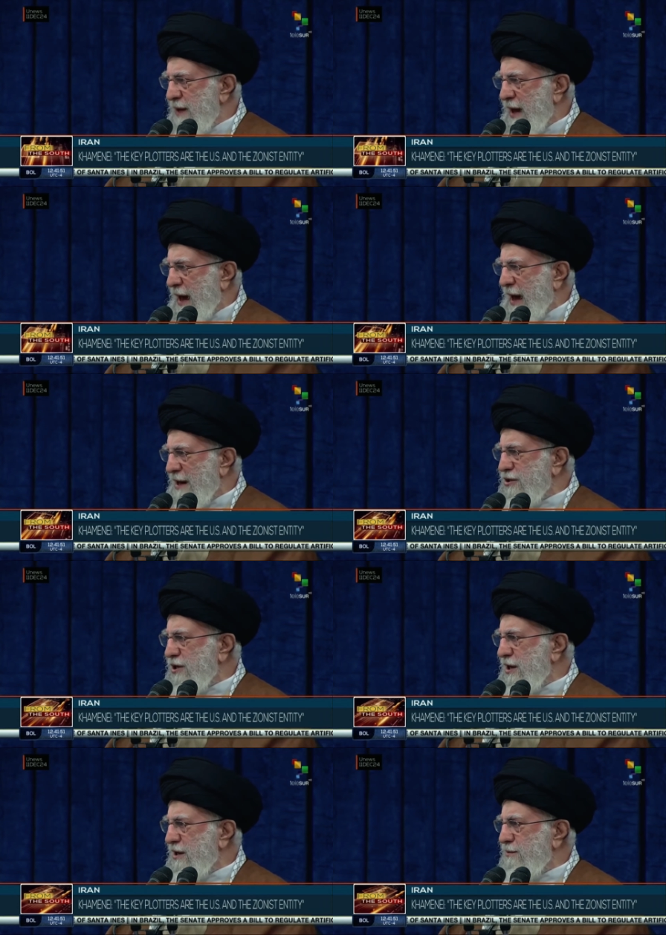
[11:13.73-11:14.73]
the key
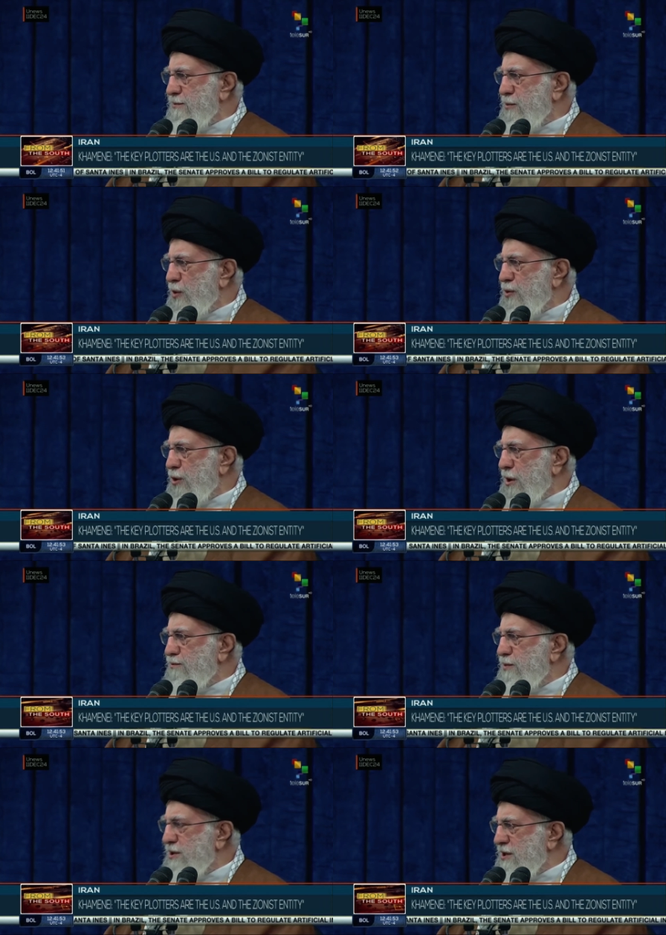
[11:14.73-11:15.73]
plotters, and the control
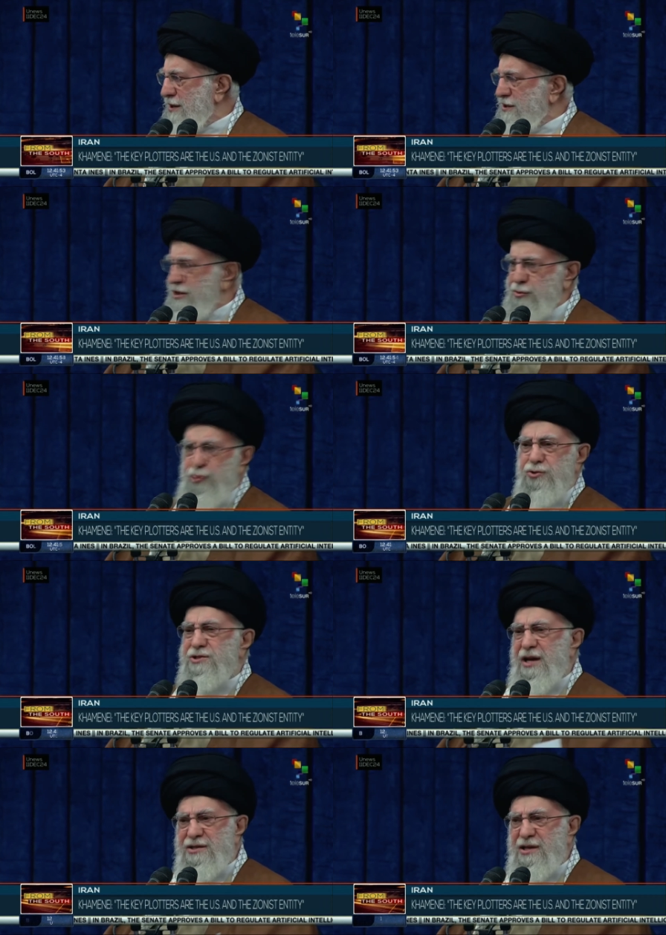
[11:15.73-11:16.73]
room are located in the
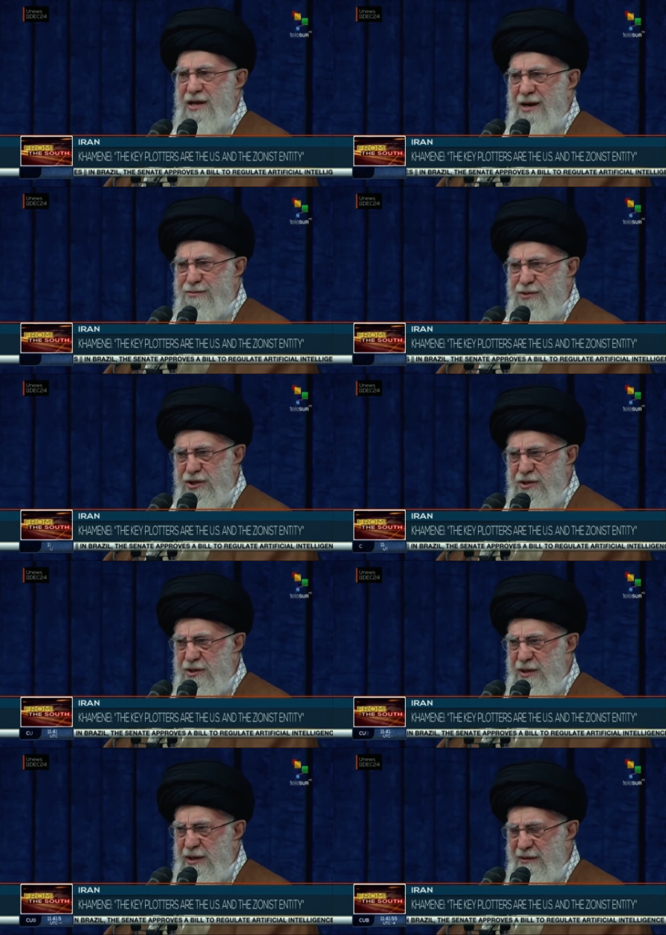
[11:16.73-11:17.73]
United States
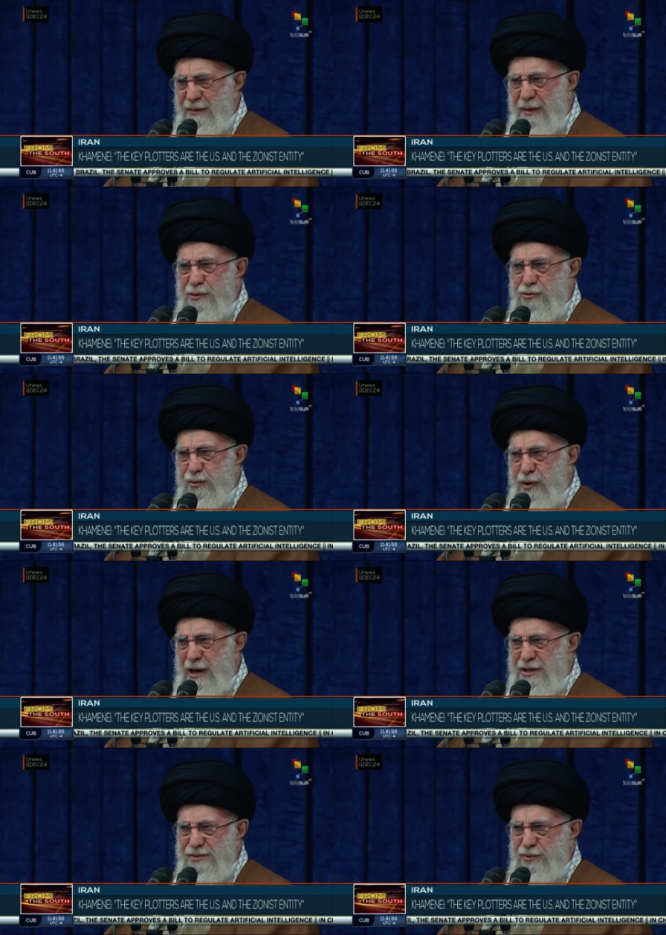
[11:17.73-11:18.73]
and the Zionist
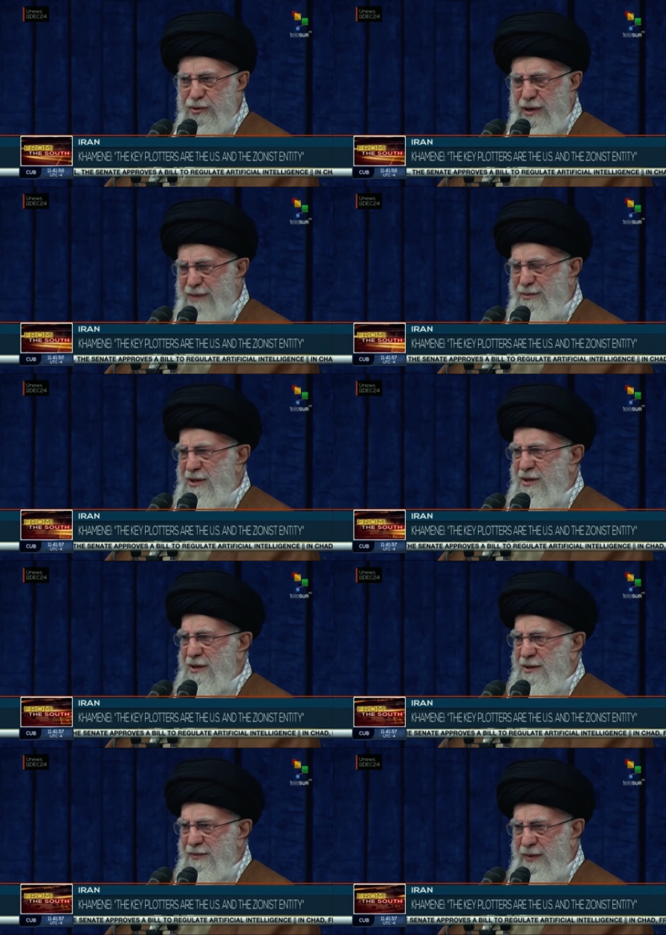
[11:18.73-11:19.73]
entity. We have evidence
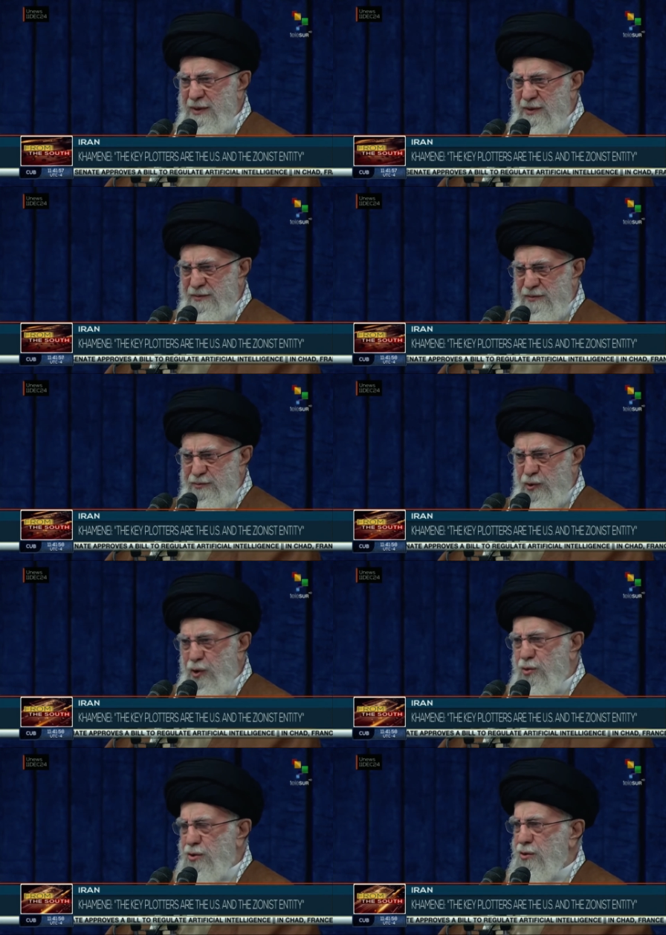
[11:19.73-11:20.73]
of this, and it
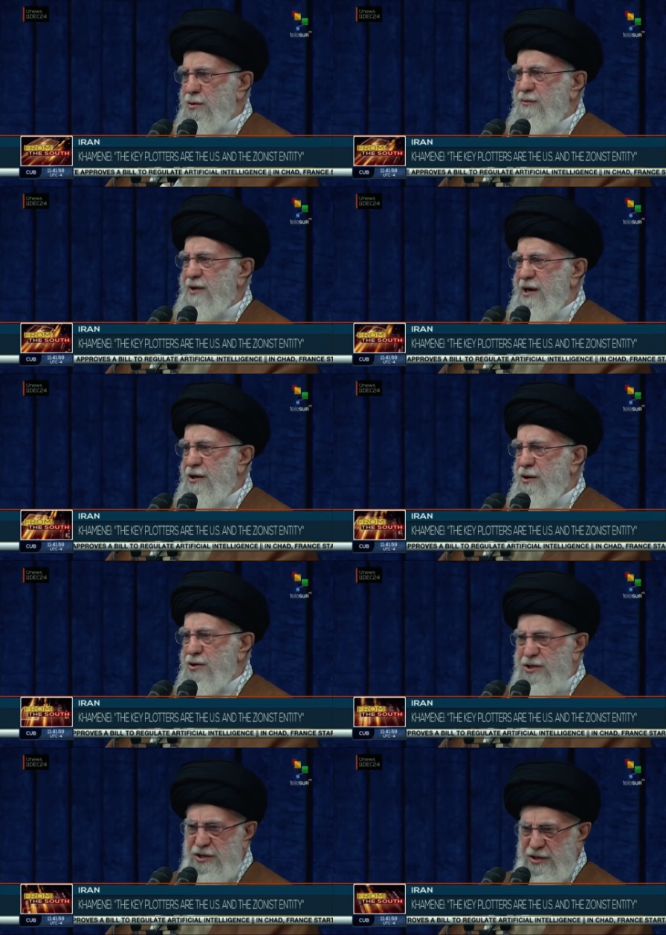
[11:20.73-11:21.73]
leaves no room for
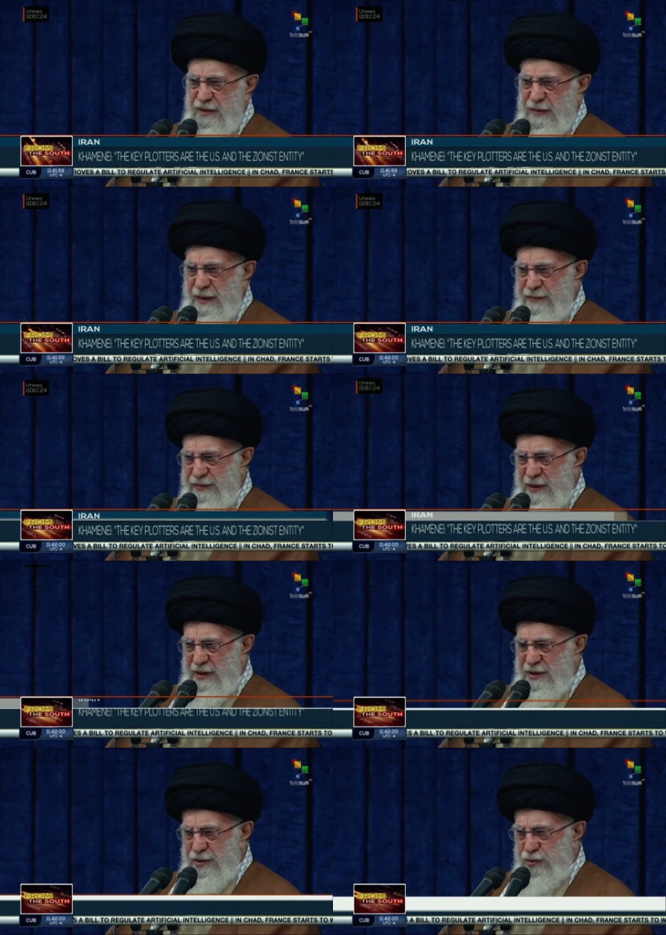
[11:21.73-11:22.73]
doubt or
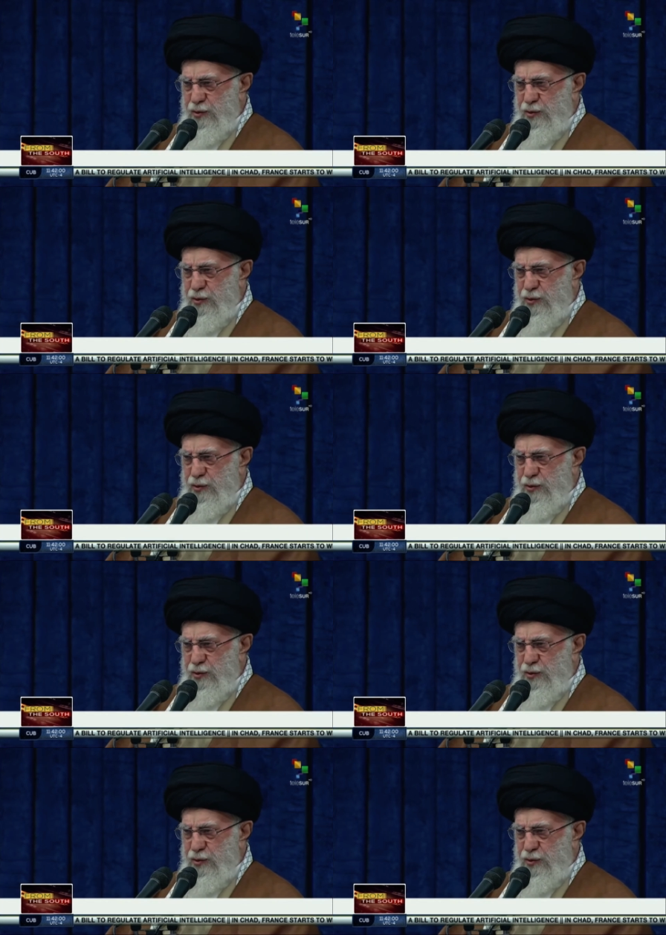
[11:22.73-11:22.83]
hesitation.